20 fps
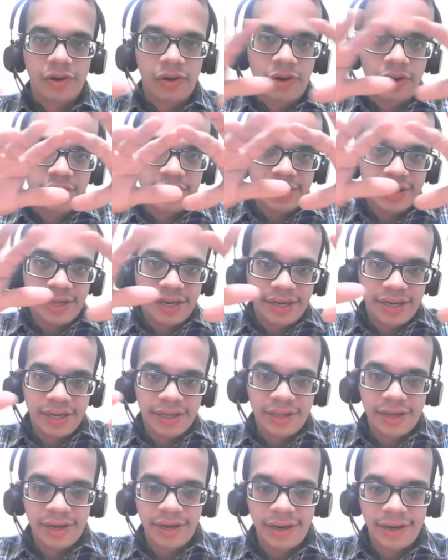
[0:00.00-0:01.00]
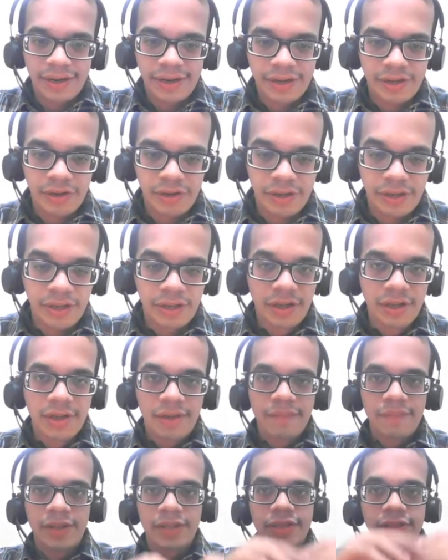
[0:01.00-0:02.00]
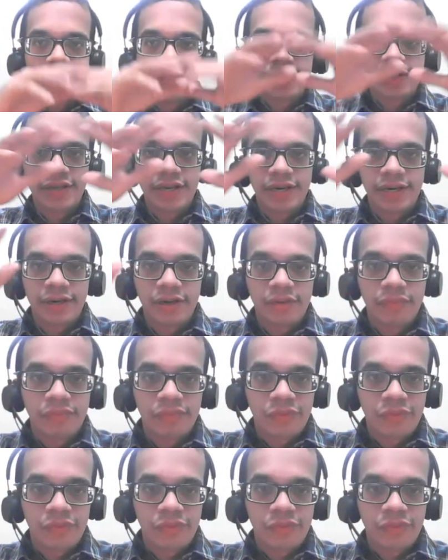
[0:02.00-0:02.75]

All this data is related to the business data.